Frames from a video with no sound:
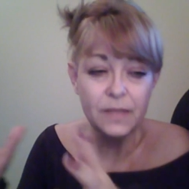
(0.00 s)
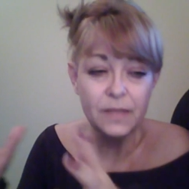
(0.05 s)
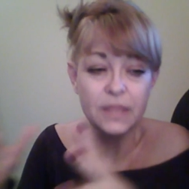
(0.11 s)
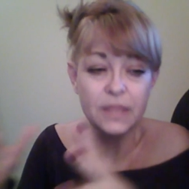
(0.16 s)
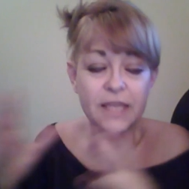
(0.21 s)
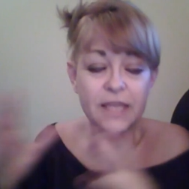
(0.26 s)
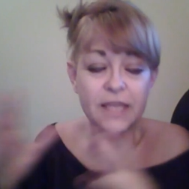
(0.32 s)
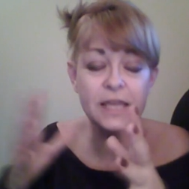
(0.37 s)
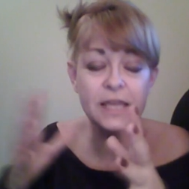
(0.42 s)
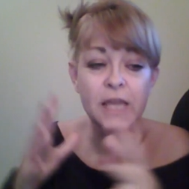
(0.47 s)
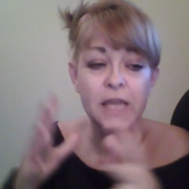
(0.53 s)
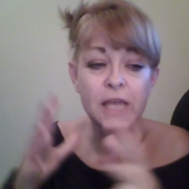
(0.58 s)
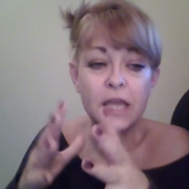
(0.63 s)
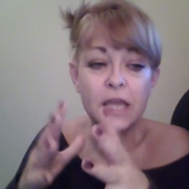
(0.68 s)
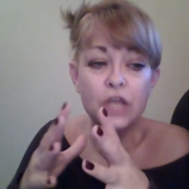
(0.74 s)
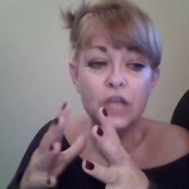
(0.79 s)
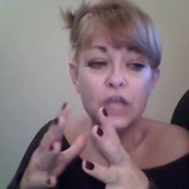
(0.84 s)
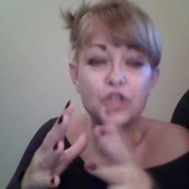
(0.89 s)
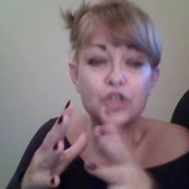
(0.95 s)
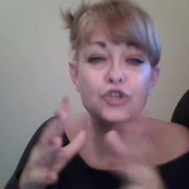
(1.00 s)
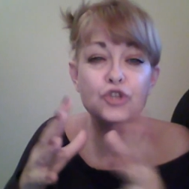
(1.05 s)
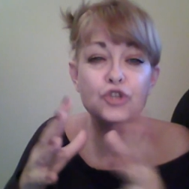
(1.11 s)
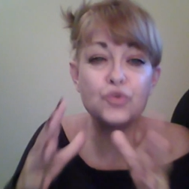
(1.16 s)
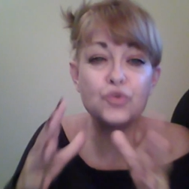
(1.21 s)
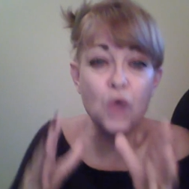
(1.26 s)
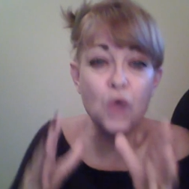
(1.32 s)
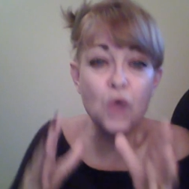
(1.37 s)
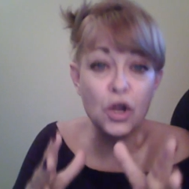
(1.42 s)
The
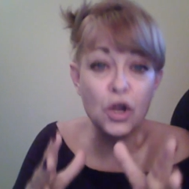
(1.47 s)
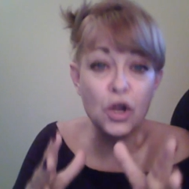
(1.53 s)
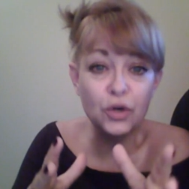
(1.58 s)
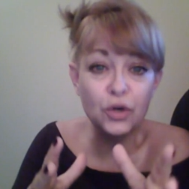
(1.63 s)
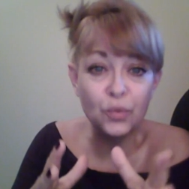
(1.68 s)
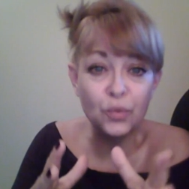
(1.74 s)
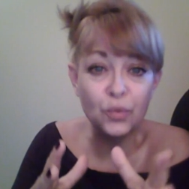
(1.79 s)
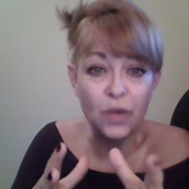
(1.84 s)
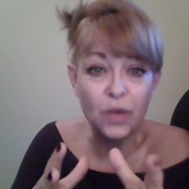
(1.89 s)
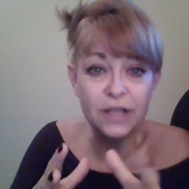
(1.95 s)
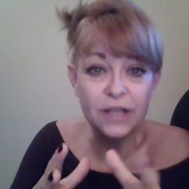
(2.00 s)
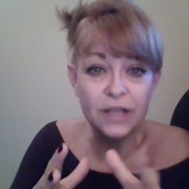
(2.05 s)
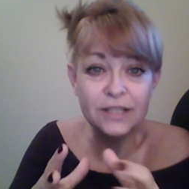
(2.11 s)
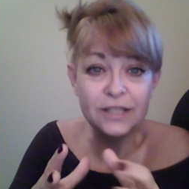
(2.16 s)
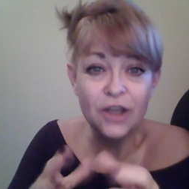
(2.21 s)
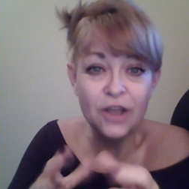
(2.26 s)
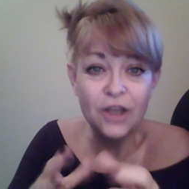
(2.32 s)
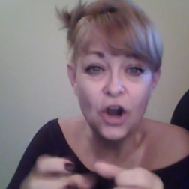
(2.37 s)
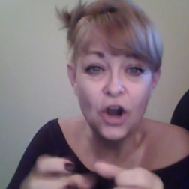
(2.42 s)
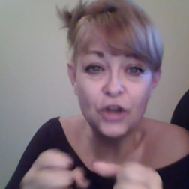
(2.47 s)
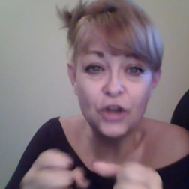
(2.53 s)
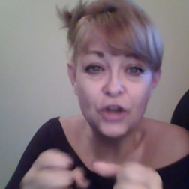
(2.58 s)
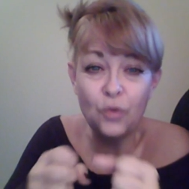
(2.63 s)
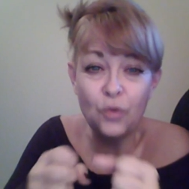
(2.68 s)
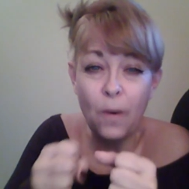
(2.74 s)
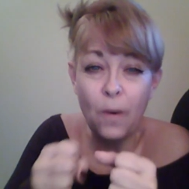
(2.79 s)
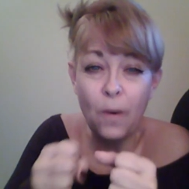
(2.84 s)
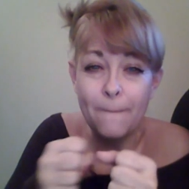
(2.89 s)
stronger ones are
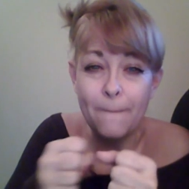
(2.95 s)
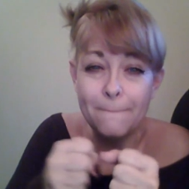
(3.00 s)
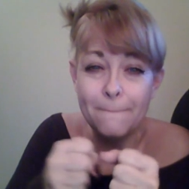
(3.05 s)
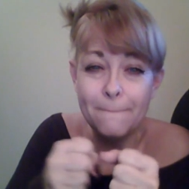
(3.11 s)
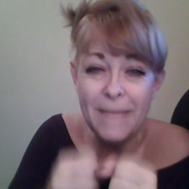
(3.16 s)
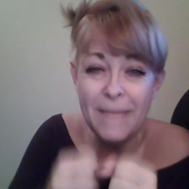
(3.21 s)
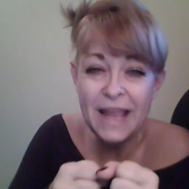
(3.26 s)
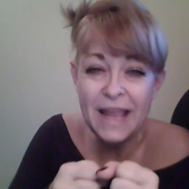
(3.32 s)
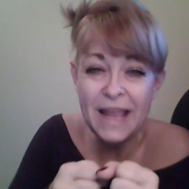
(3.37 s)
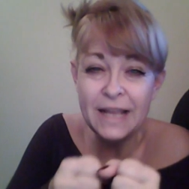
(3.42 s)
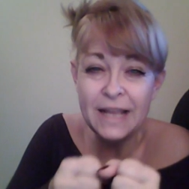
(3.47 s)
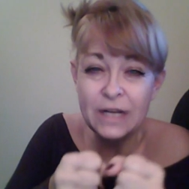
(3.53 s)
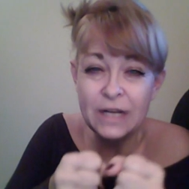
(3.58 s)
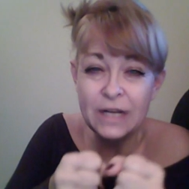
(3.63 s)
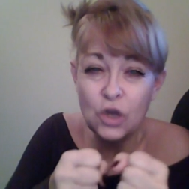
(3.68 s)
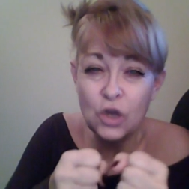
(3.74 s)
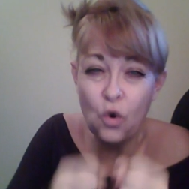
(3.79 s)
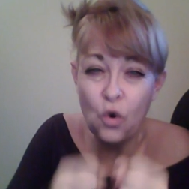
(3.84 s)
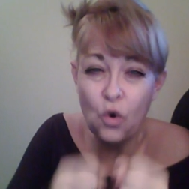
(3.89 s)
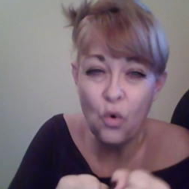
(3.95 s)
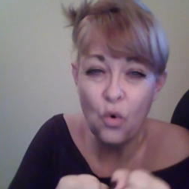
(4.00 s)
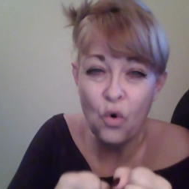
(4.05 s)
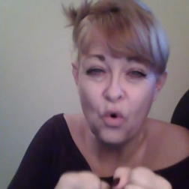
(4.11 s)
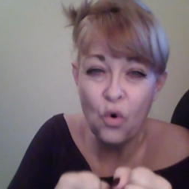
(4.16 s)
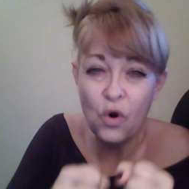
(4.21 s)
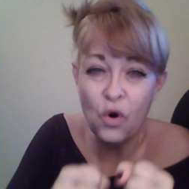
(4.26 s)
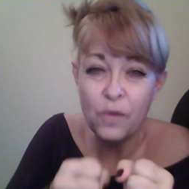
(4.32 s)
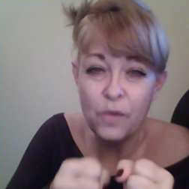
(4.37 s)
your main
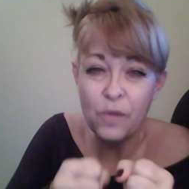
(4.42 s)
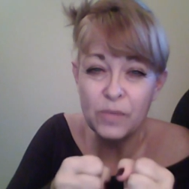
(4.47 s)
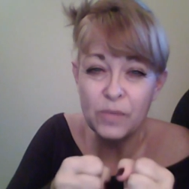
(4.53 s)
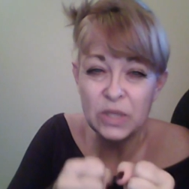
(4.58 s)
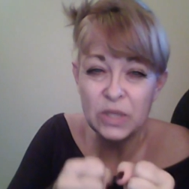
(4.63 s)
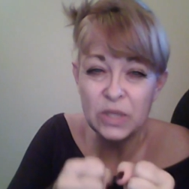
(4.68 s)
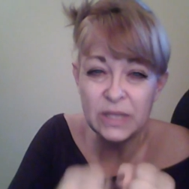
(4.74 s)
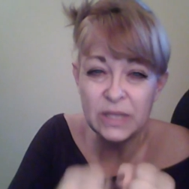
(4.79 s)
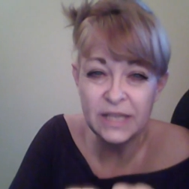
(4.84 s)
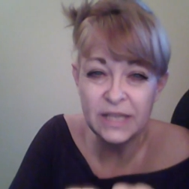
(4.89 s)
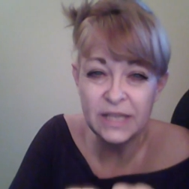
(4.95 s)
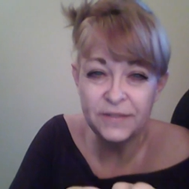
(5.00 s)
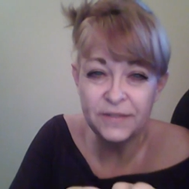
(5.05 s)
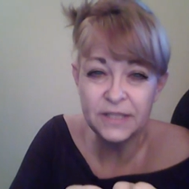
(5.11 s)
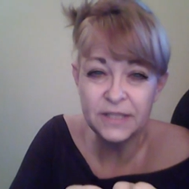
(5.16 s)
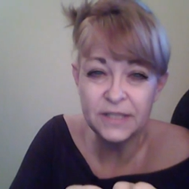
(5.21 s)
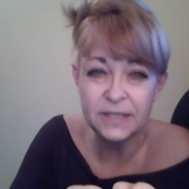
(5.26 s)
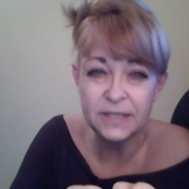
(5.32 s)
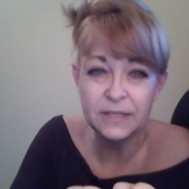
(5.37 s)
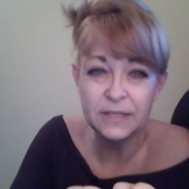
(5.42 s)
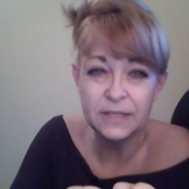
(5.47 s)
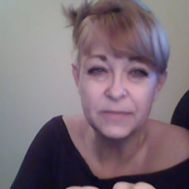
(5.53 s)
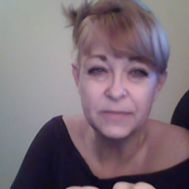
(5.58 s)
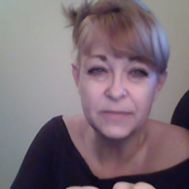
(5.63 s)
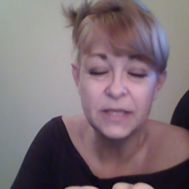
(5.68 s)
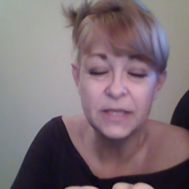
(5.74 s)
core belief system.